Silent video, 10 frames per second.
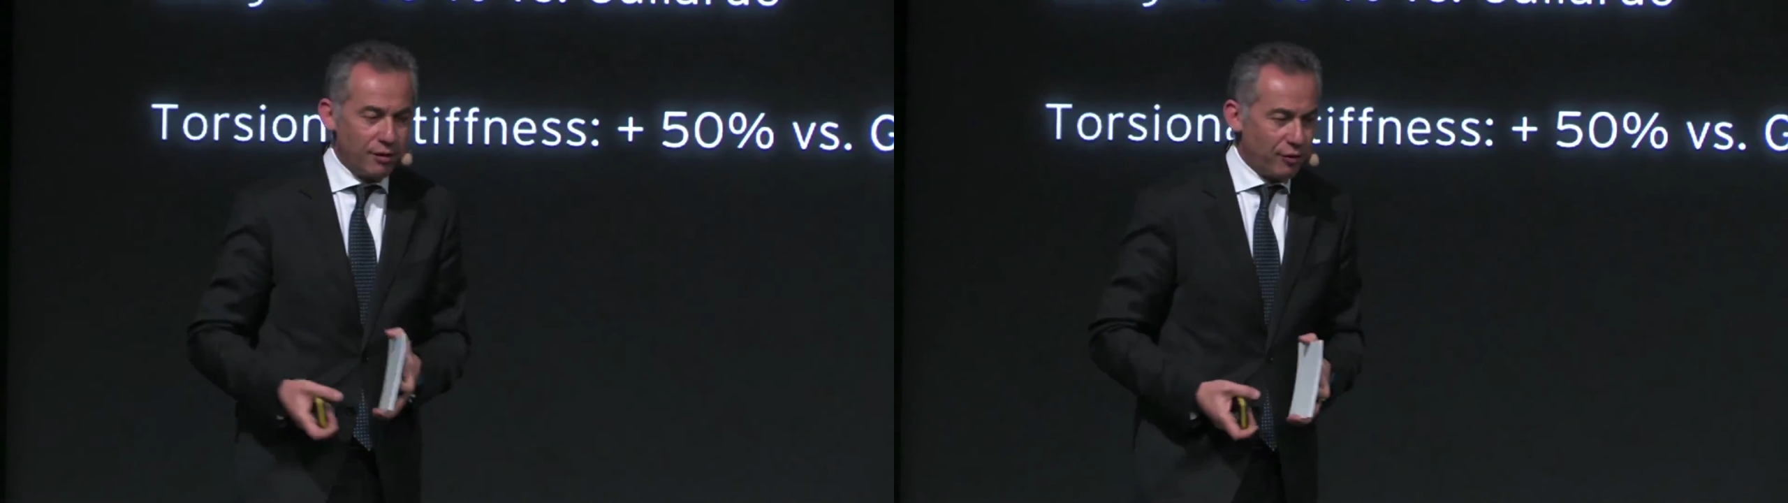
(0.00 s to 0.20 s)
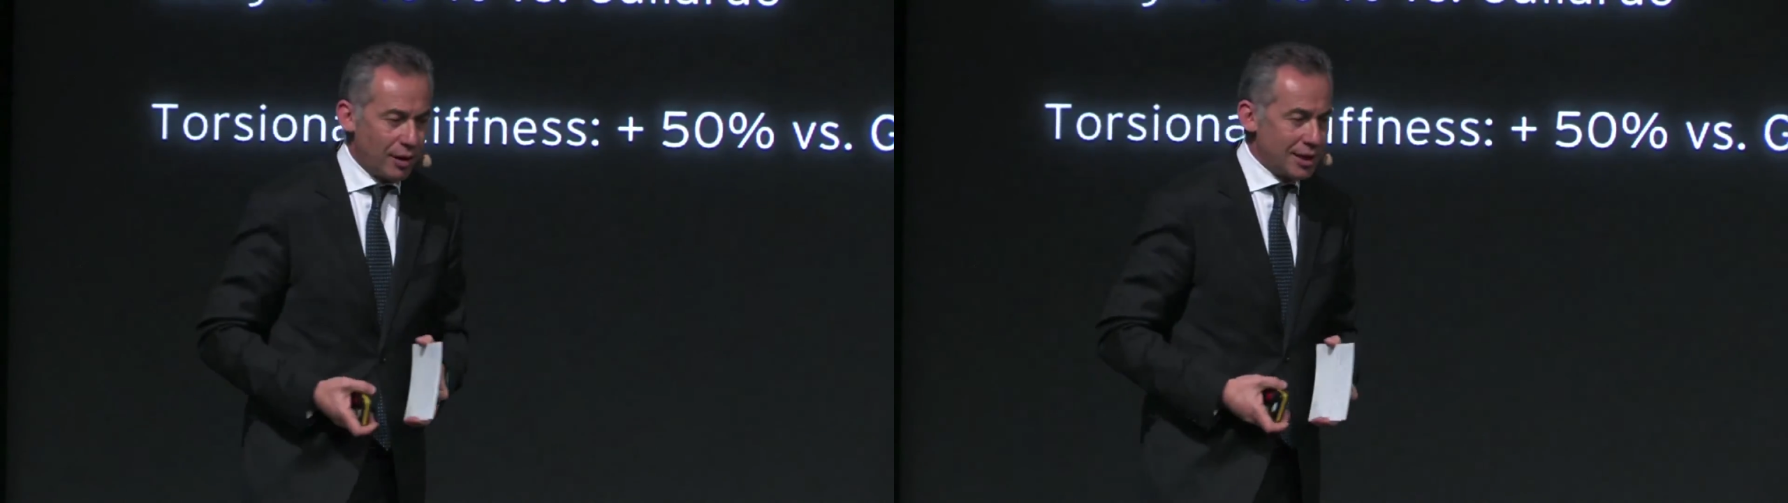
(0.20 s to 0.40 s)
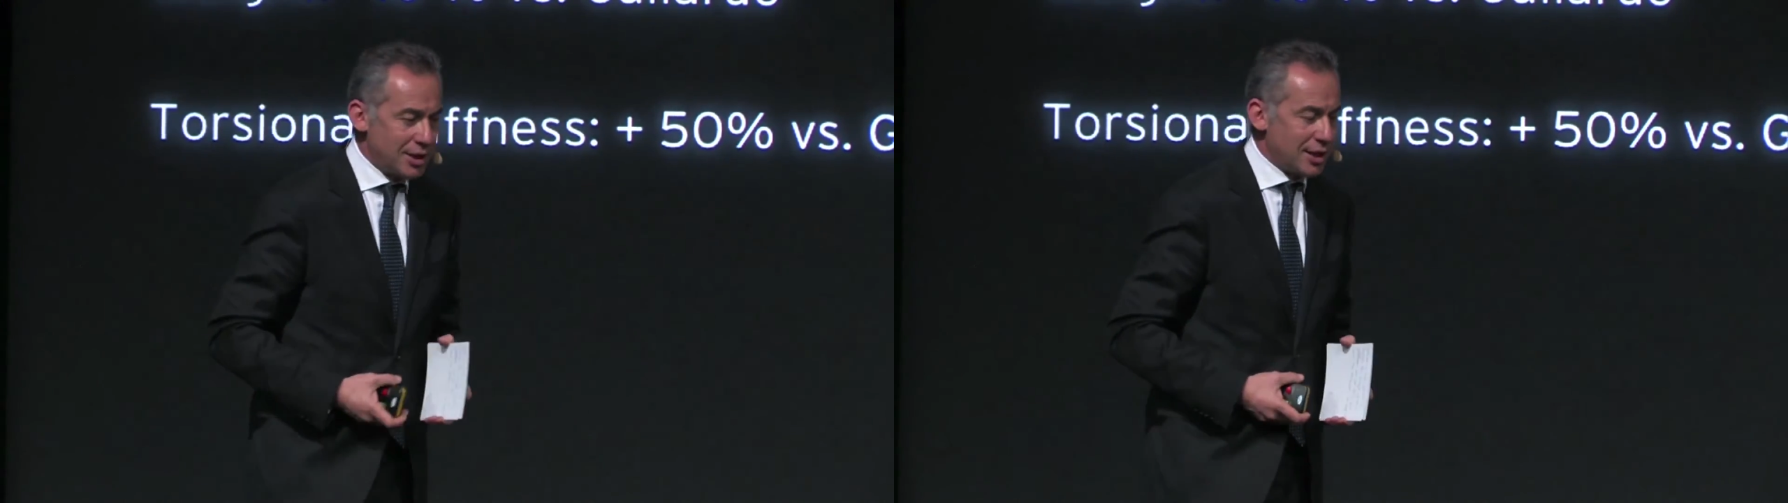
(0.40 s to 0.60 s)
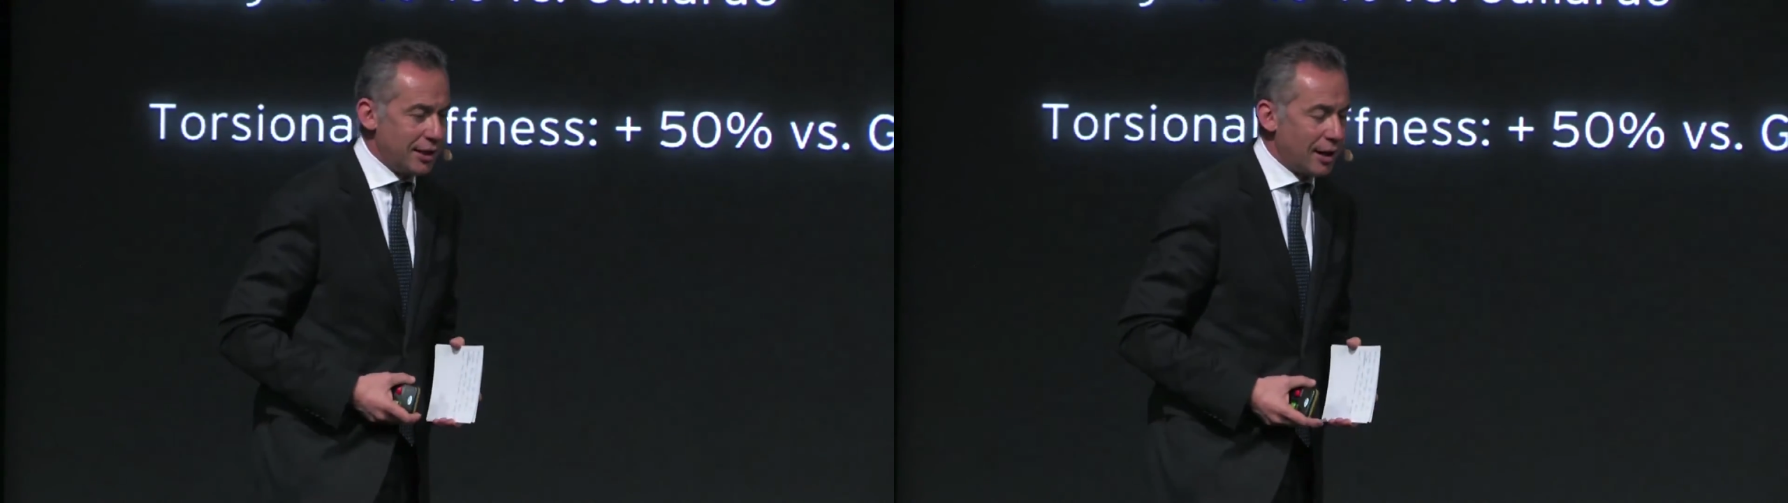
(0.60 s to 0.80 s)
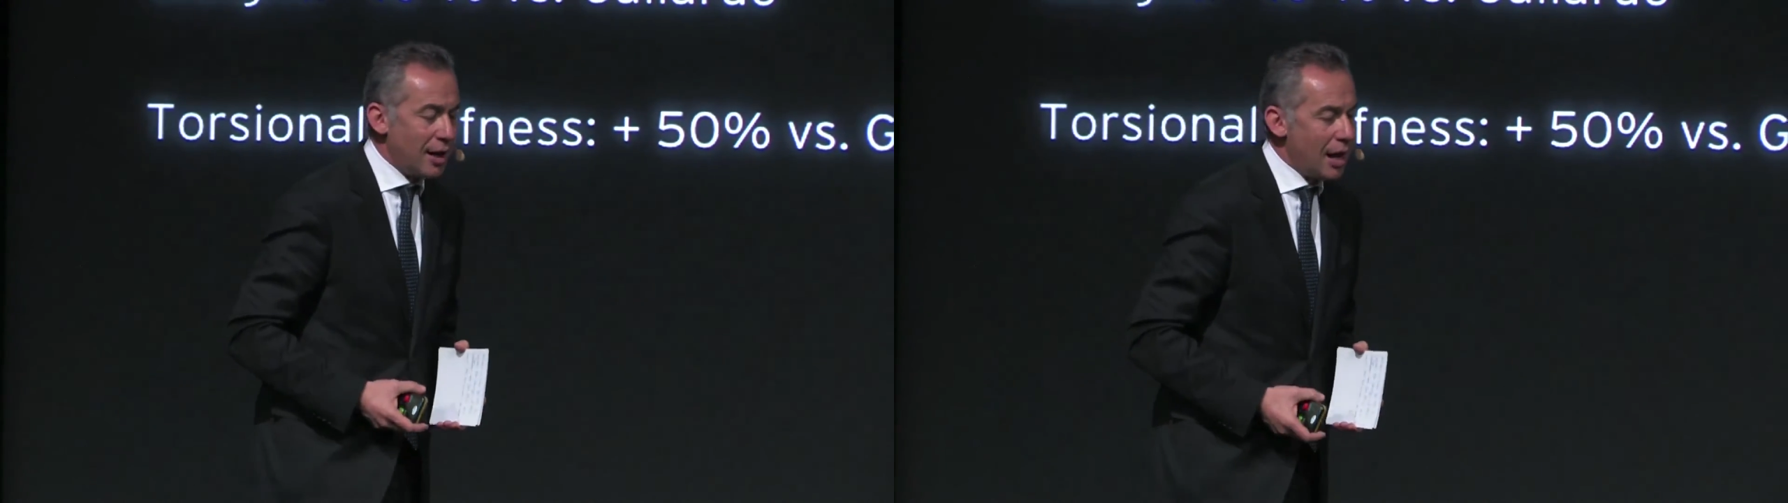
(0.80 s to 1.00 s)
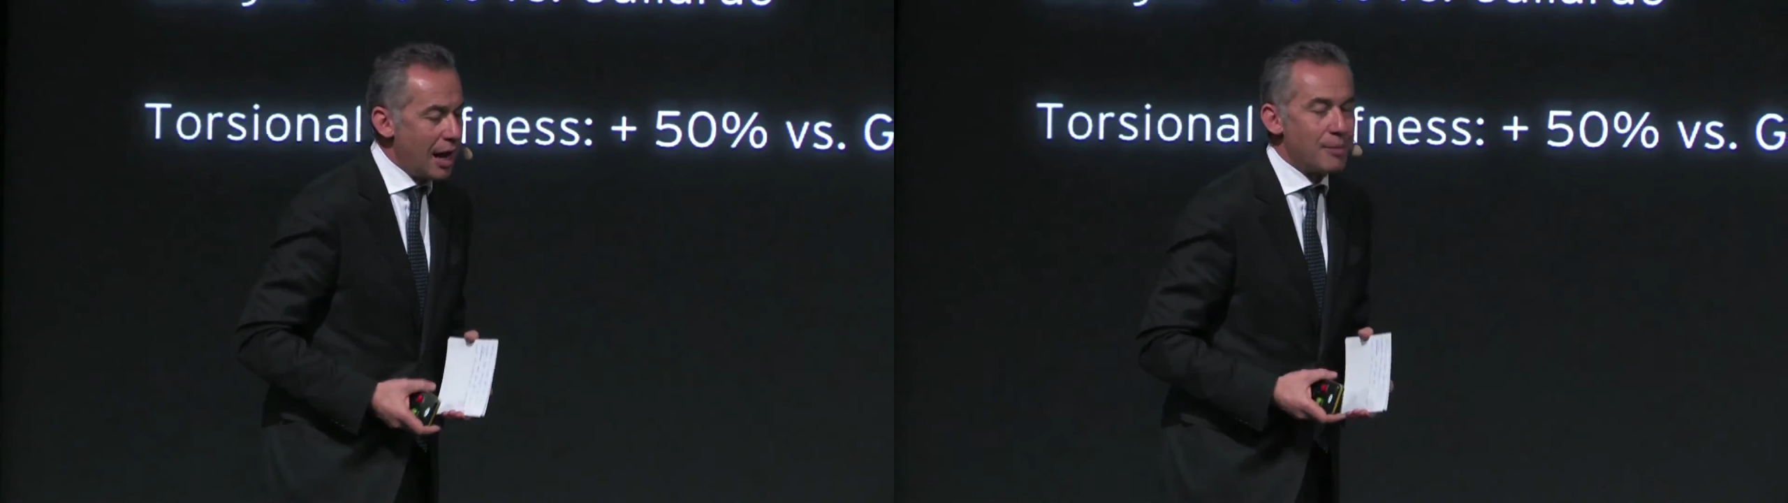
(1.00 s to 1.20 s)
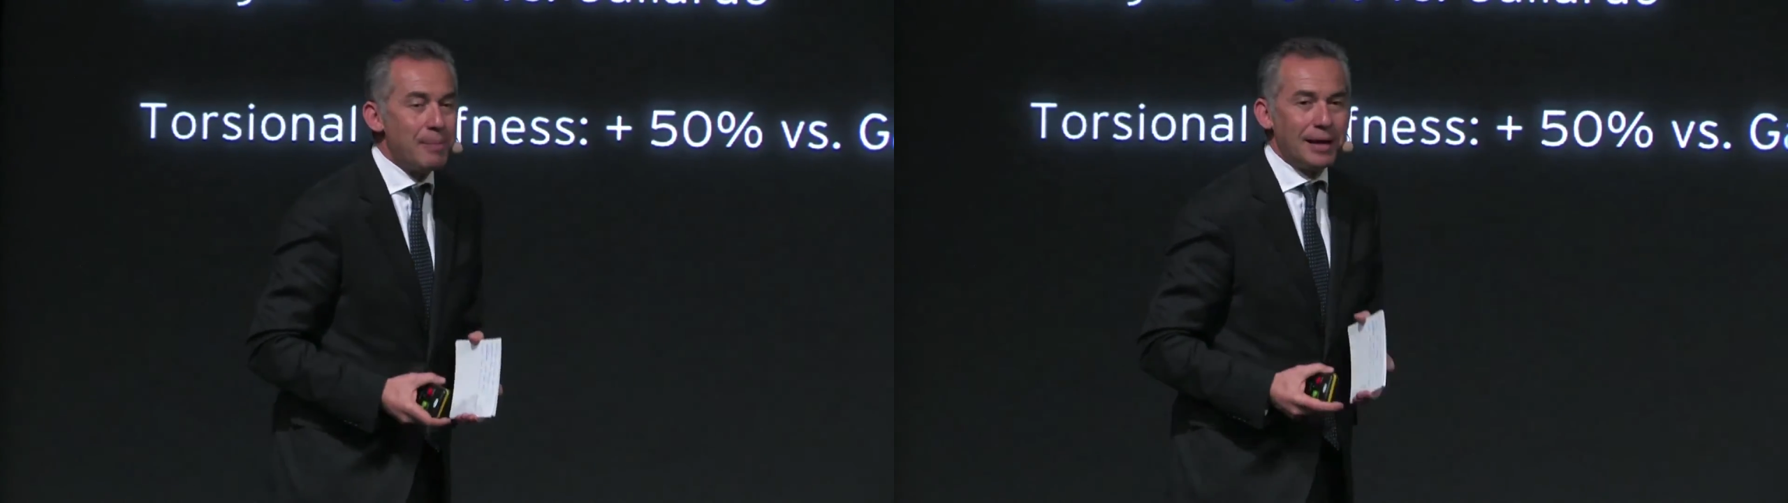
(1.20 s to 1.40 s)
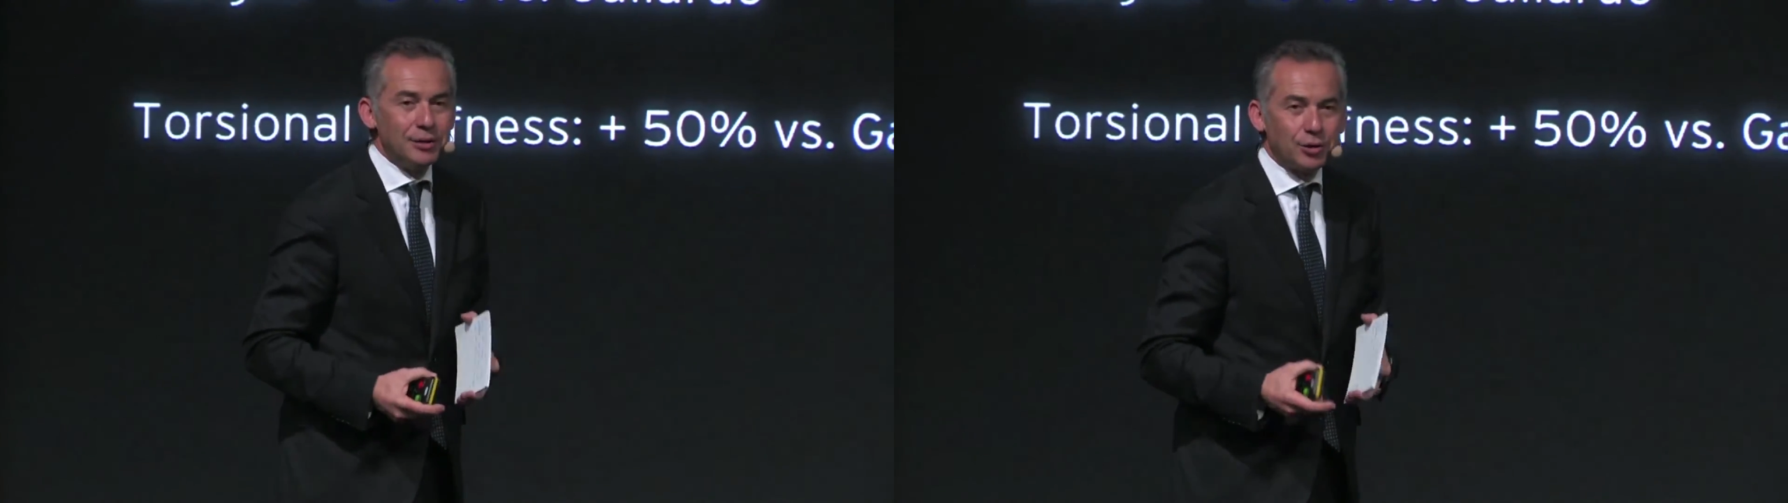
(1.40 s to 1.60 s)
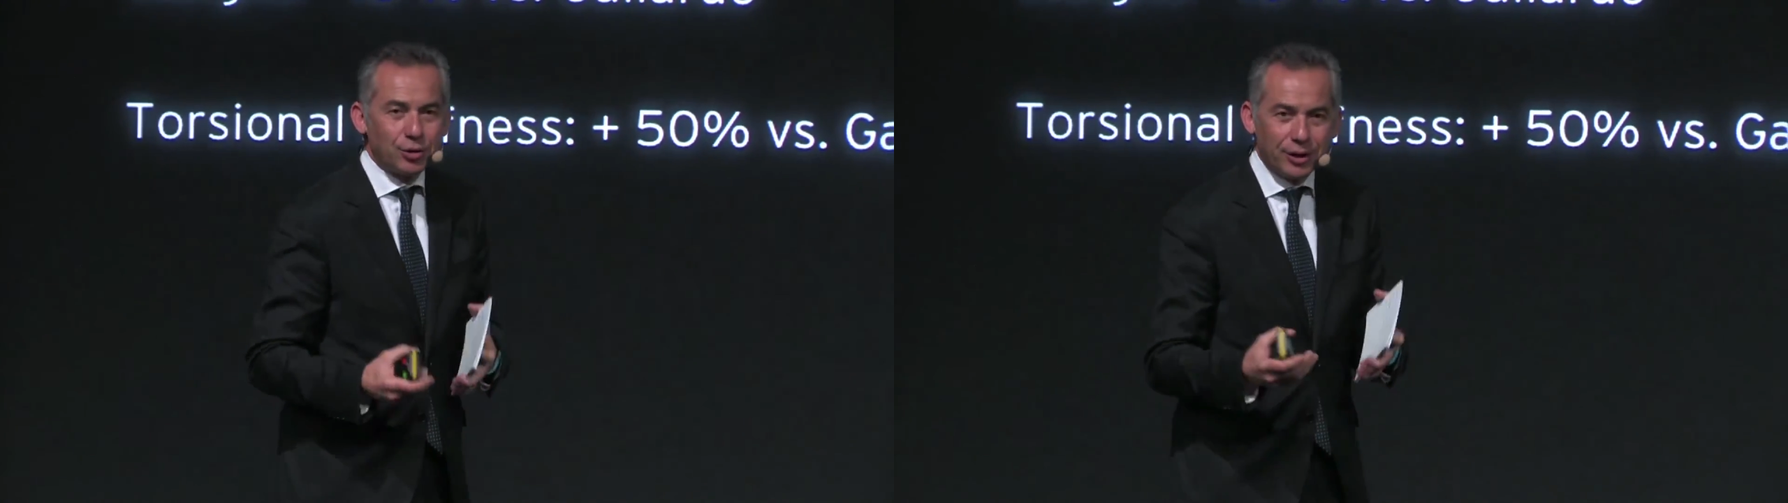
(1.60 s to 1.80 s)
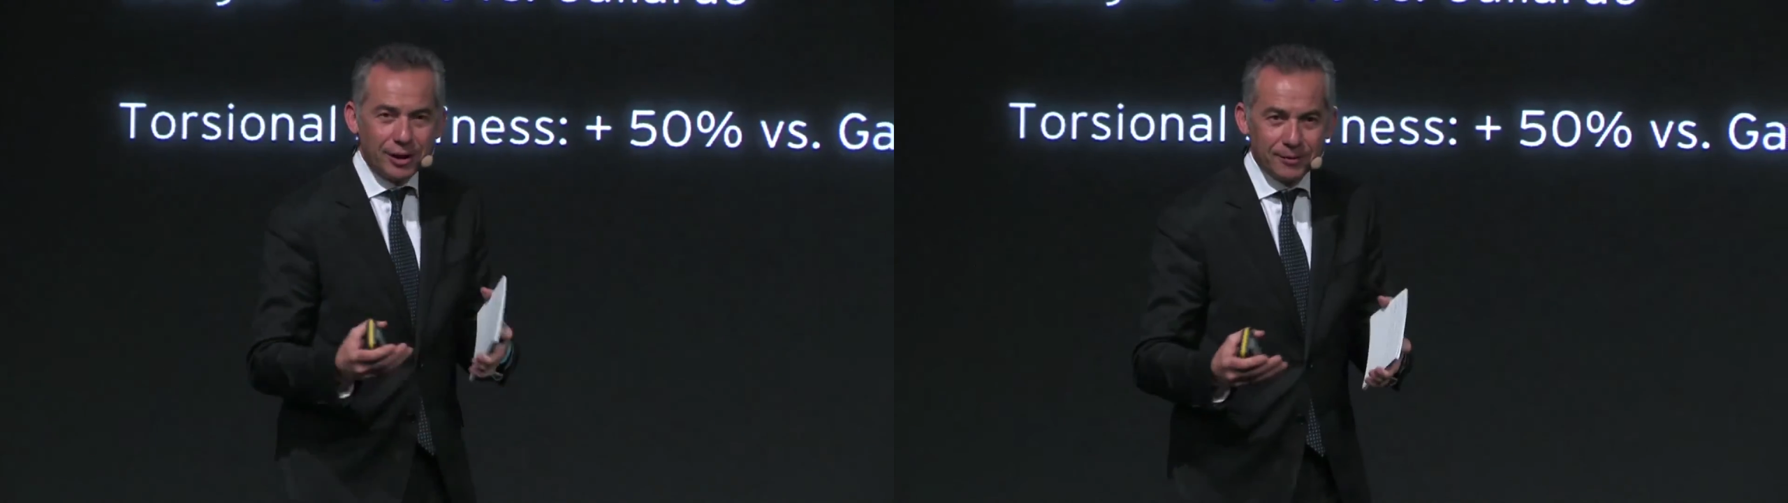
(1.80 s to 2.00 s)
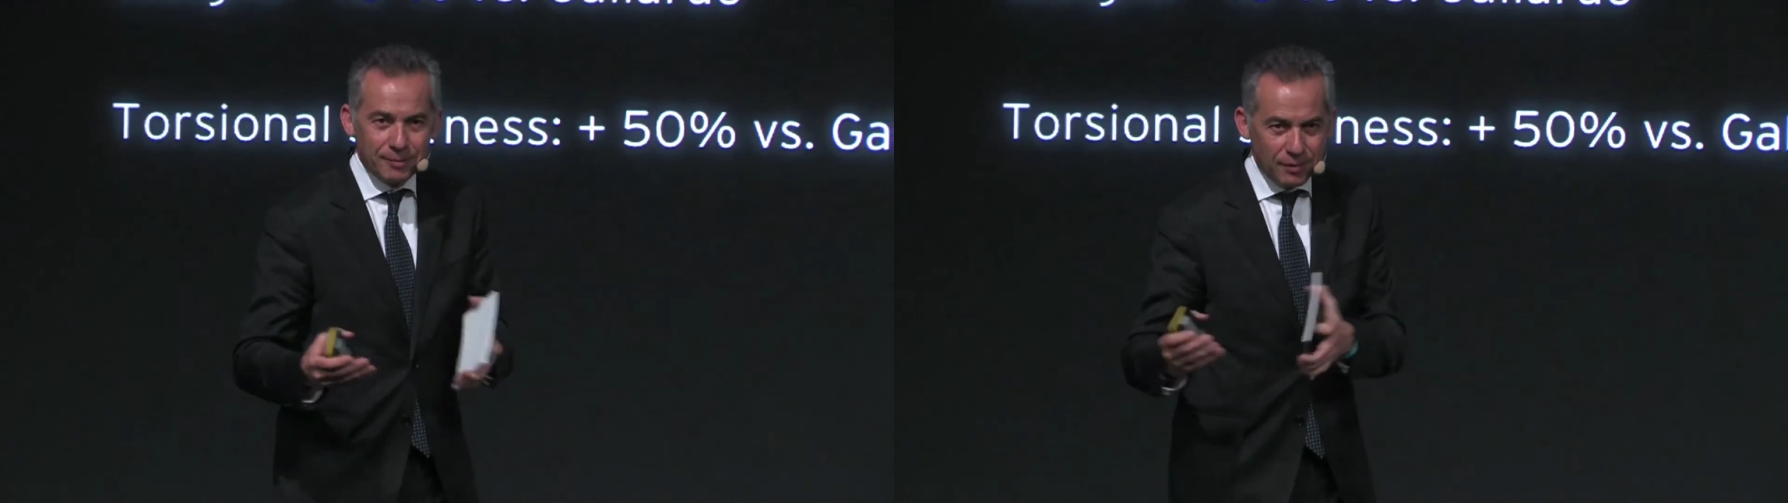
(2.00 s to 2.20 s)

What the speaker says: for us it's clear are mandatory